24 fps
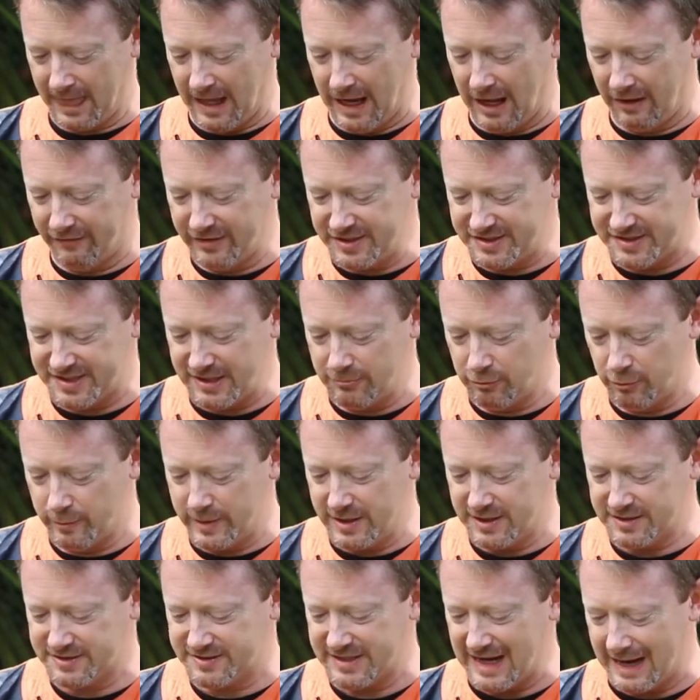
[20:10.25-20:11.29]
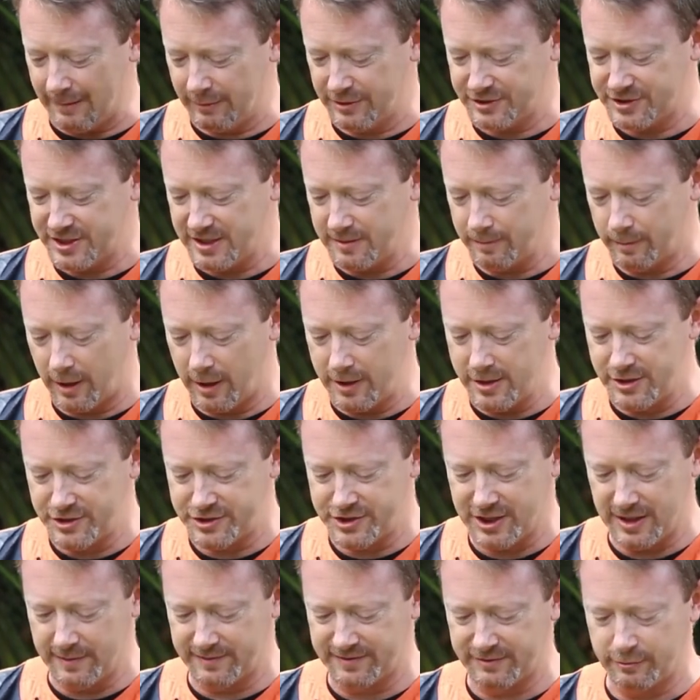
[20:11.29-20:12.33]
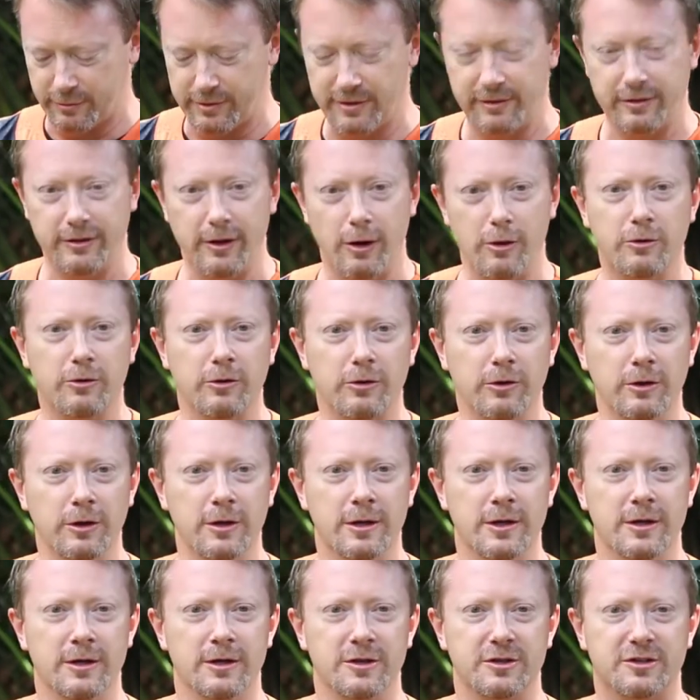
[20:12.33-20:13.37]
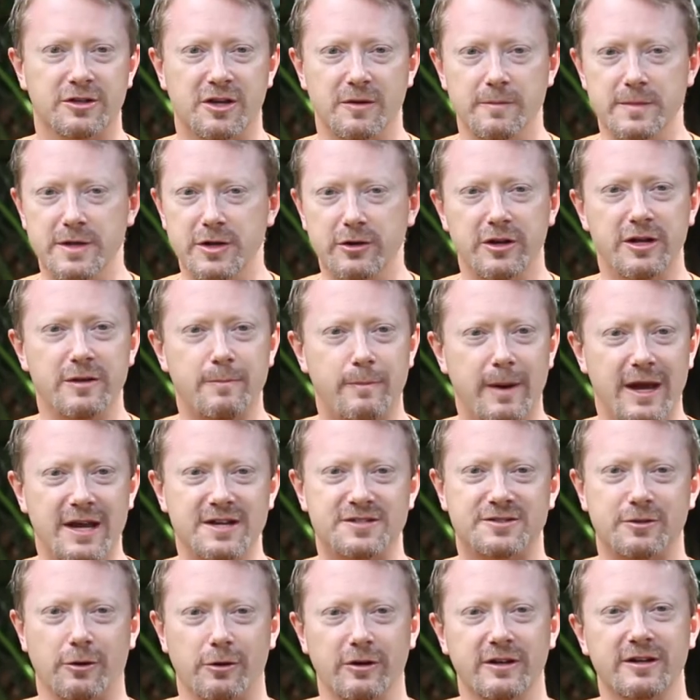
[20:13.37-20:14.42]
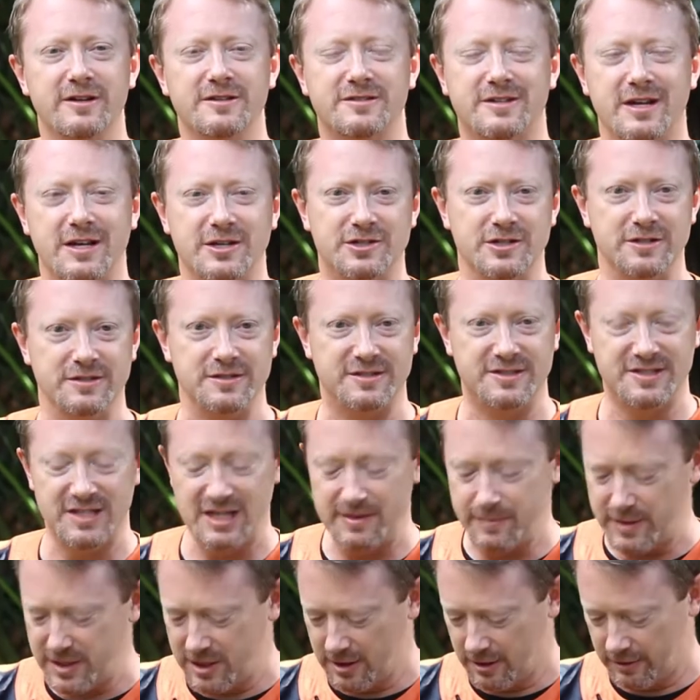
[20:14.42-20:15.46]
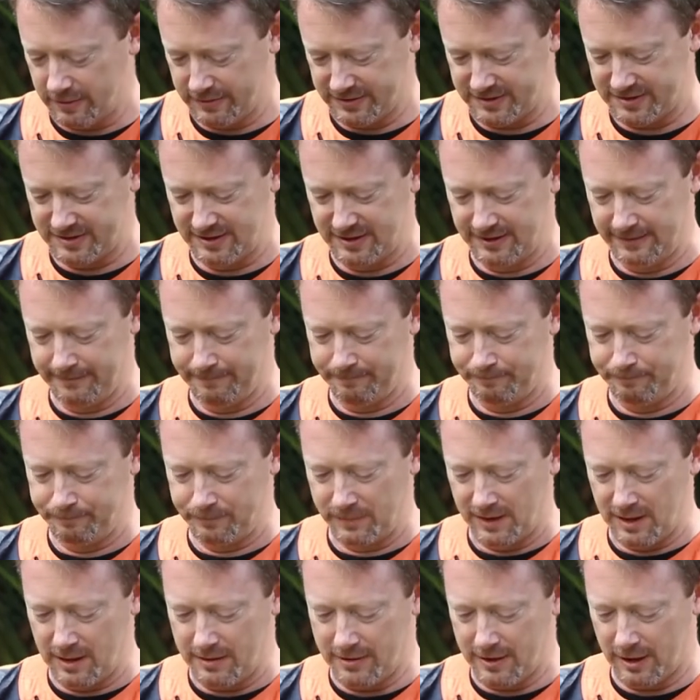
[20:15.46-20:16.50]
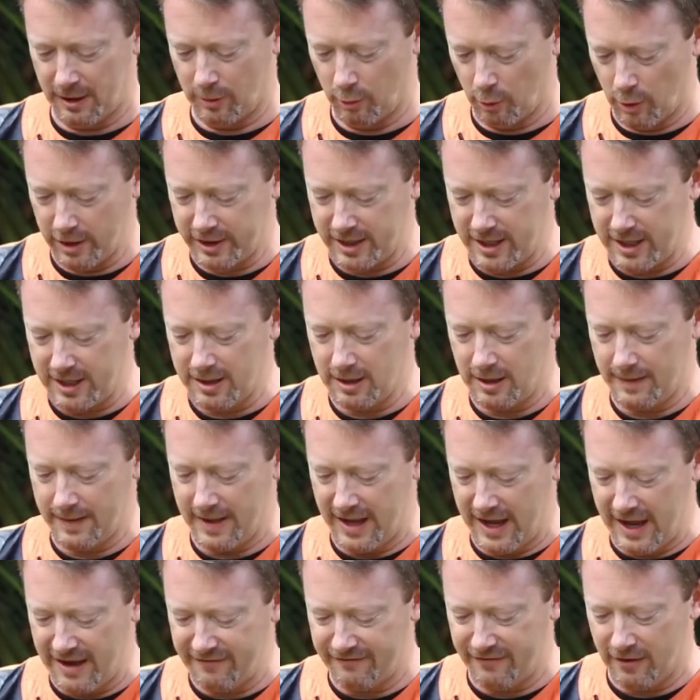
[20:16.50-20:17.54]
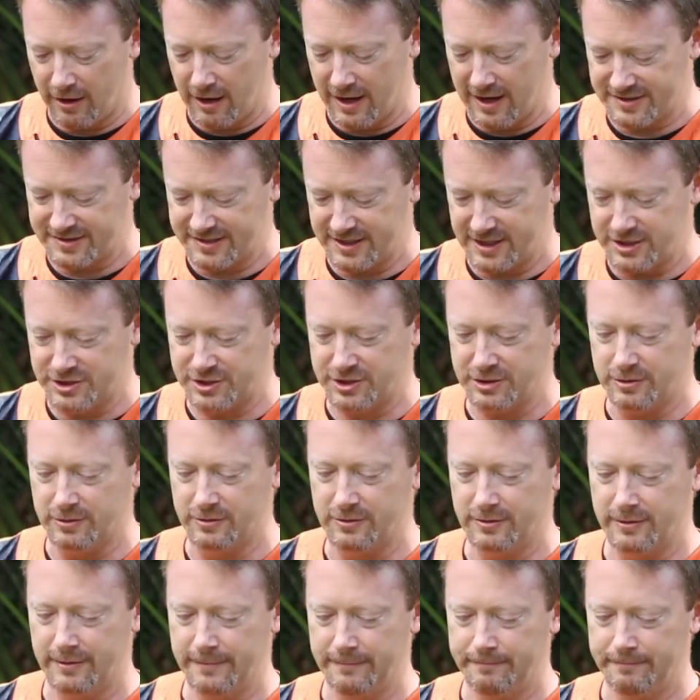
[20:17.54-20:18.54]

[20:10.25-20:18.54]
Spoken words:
LVC will be establishing partnerships with local community-based organizations, CBOs, that are working on the FRS issue,